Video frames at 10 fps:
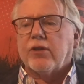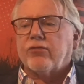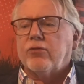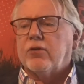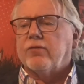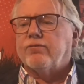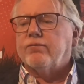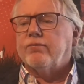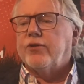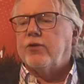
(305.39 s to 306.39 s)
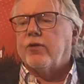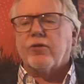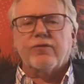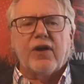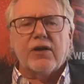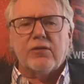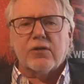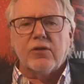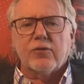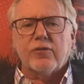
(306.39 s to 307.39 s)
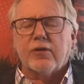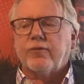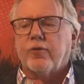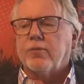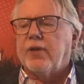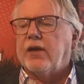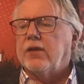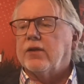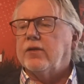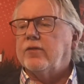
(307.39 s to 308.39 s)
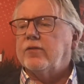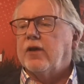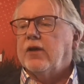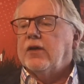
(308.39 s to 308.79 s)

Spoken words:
through a few other final closing formalities